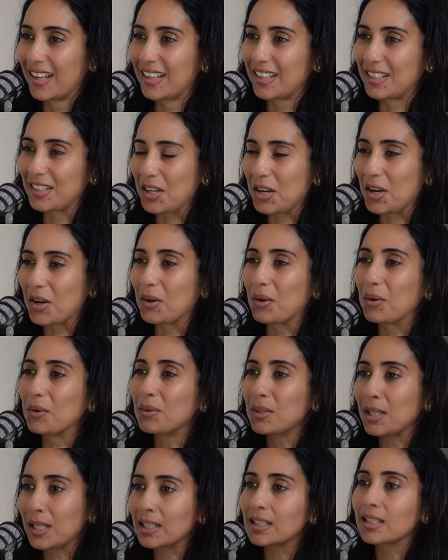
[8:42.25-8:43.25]

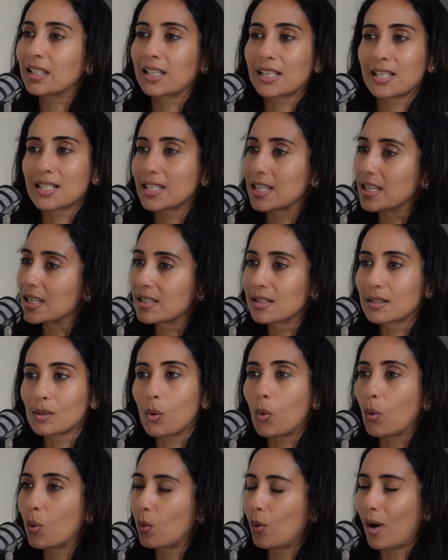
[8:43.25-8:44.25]
because he's
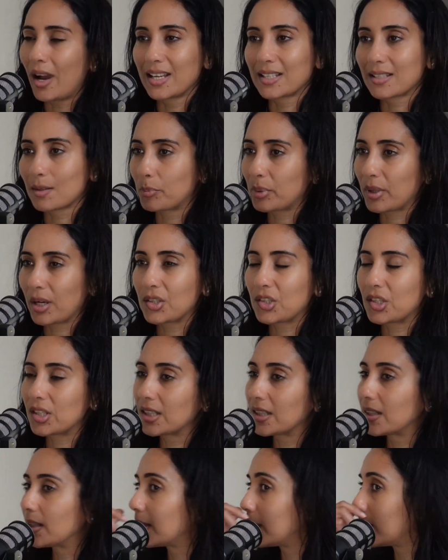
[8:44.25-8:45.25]
always
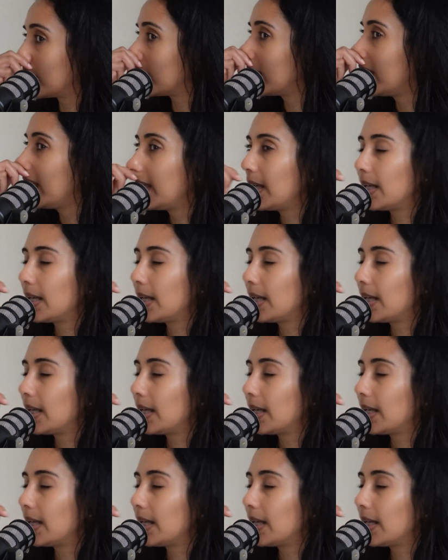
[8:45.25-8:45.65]
approaching her,